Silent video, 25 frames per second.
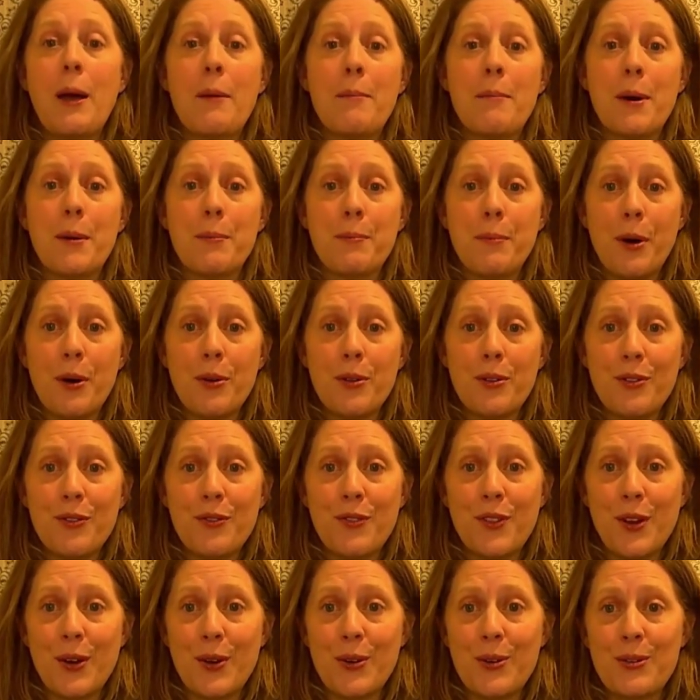But both of
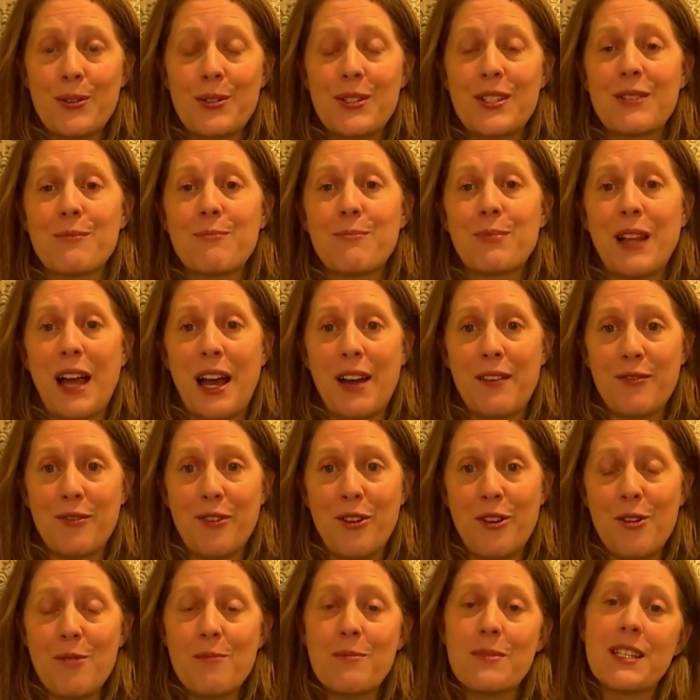those
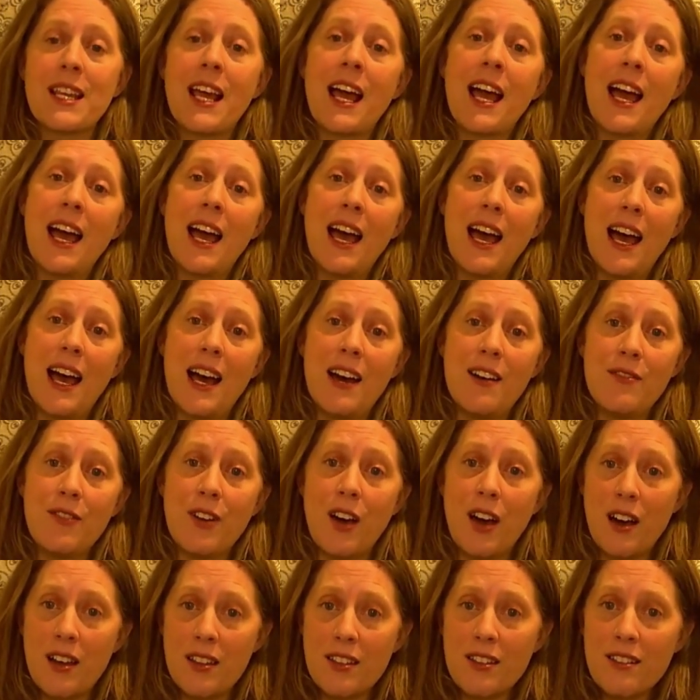platforms have
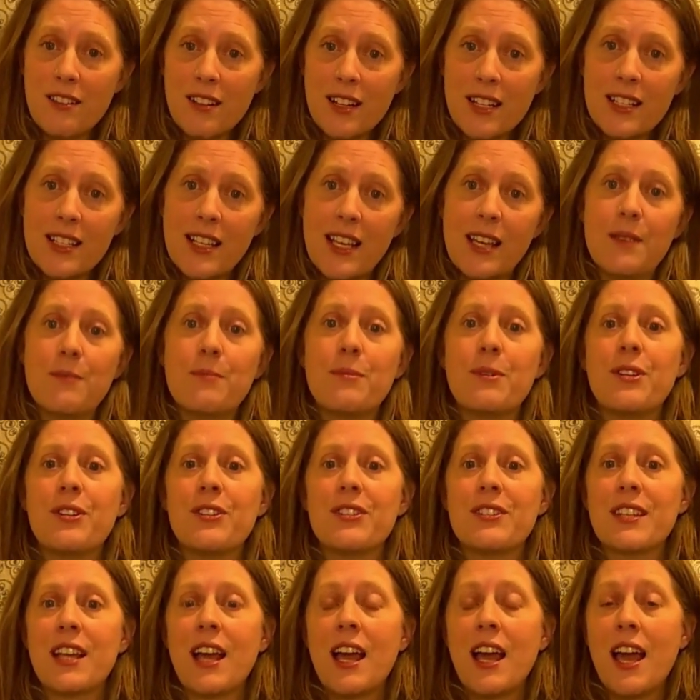other
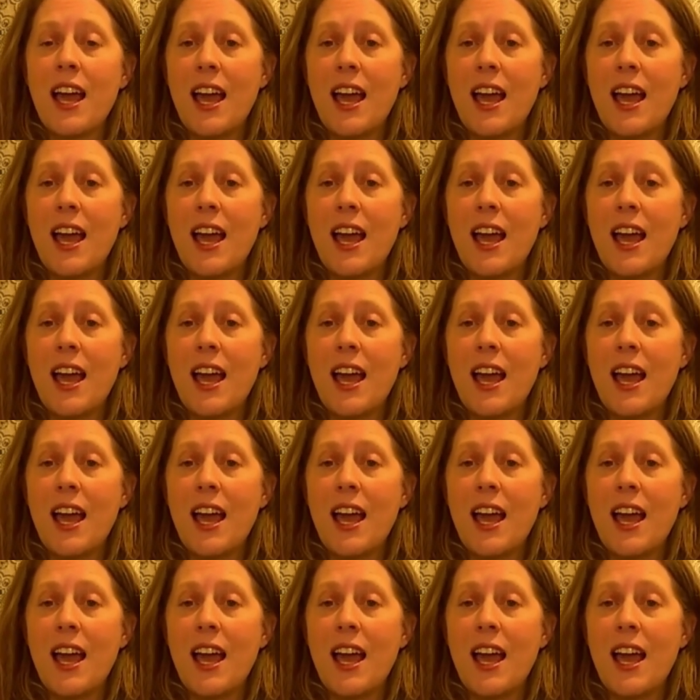examples